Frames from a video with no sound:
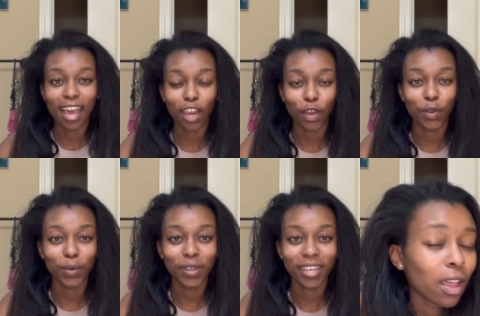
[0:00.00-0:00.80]

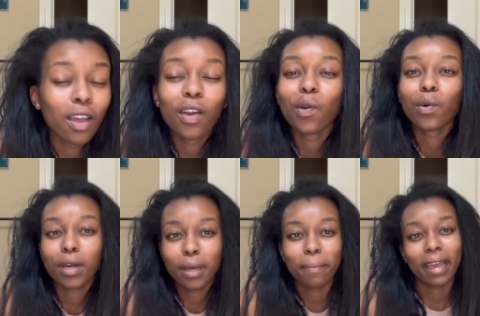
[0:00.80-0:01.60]
Hello,
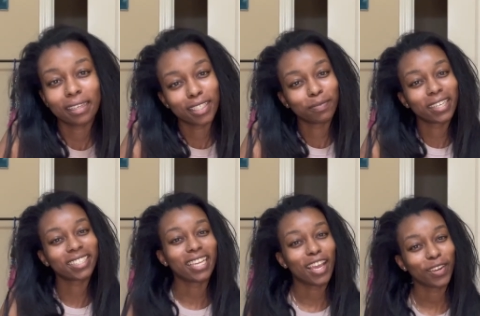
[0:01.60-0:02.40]
welcome back to my
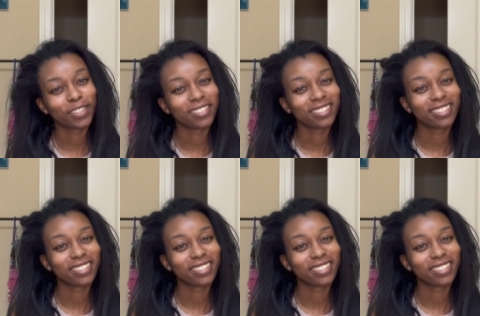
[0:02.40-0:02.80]
channel.